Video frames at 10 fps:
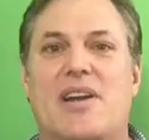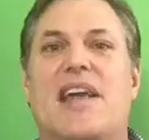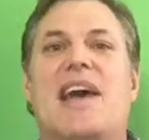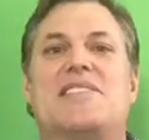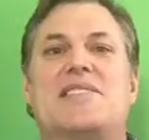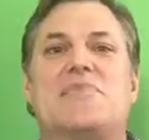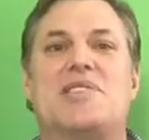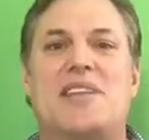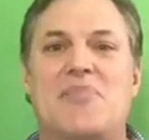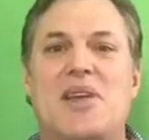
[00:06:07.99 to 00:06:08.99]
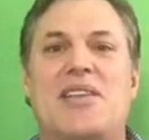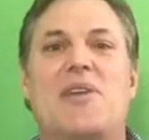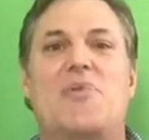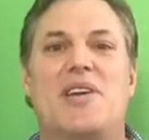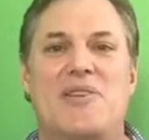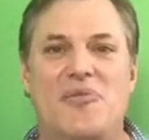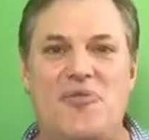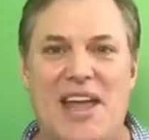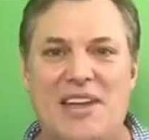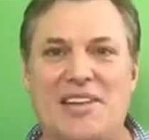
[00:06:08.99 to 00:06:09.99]
It has to be something that would
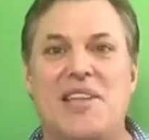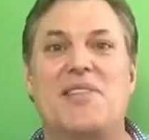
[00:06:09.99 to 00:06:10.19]
offend